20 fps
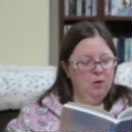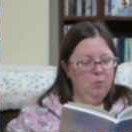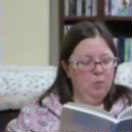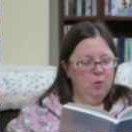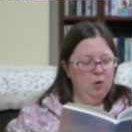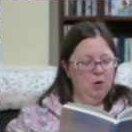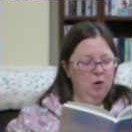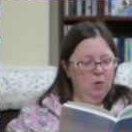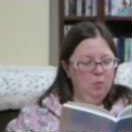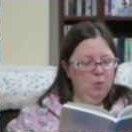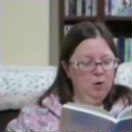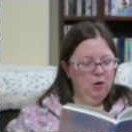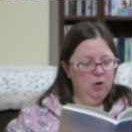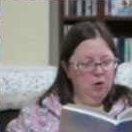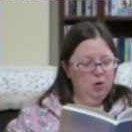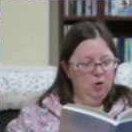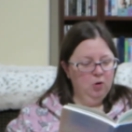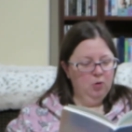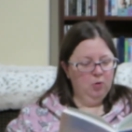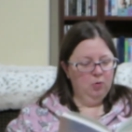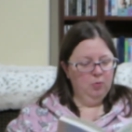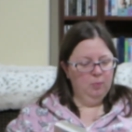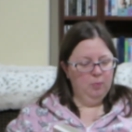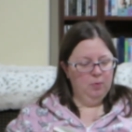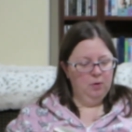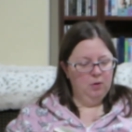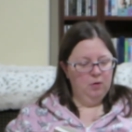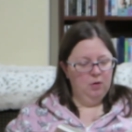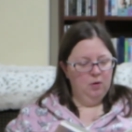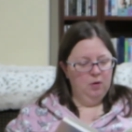We all went
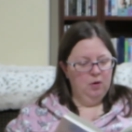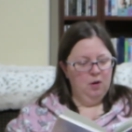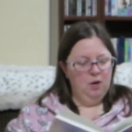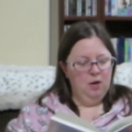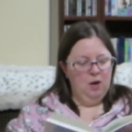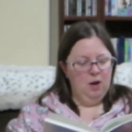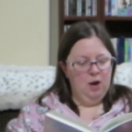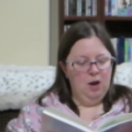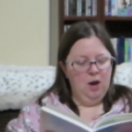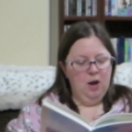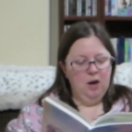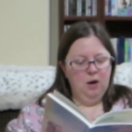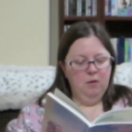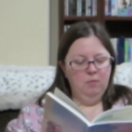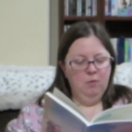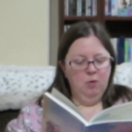home and I